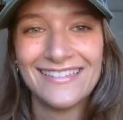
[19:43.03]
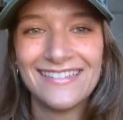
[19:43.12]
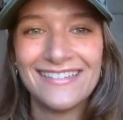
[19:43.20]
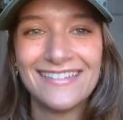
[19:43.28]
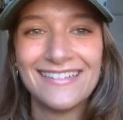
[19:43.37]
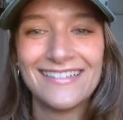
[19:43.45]

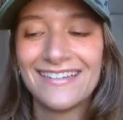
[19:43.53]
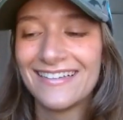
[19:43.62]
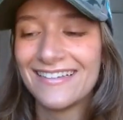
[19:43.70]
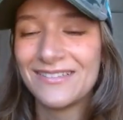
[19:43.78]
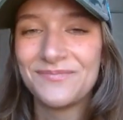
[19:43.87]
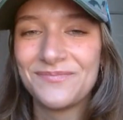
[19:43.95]

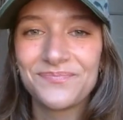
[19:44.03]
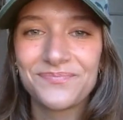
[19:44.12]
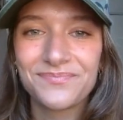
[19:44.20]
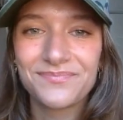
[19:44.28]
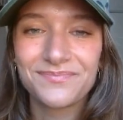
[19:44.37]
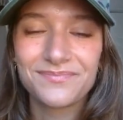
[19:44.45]

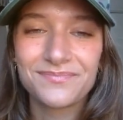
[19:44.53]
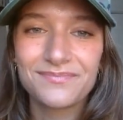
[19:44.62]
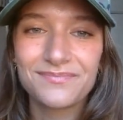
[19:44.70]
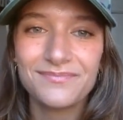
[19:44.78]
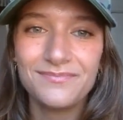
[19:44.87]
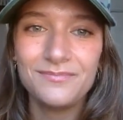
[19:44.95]

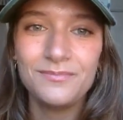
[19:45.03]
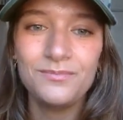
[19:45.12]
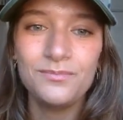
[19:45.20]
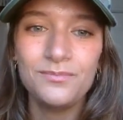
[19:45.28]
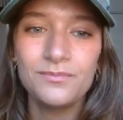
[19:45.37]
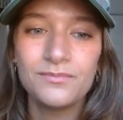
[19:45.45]

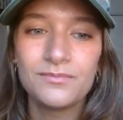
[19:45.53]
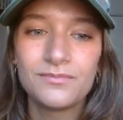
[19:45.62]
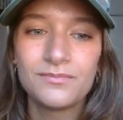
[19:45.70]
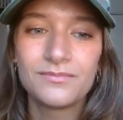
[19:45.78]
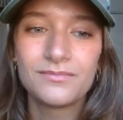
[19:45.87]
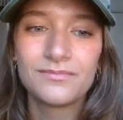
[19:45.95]

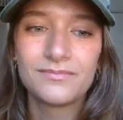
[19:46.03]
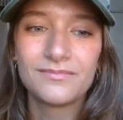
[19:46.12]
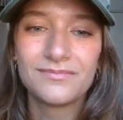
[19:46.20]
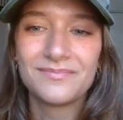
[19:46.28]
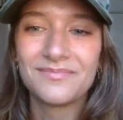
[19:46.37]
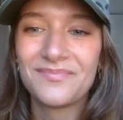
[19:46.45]

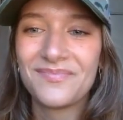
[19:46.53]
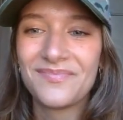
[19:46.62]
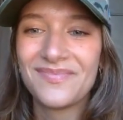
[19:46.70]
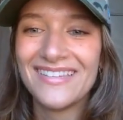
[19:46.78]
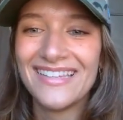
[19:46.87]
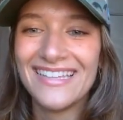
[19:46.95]

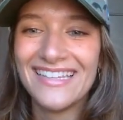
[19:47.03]
[no speech]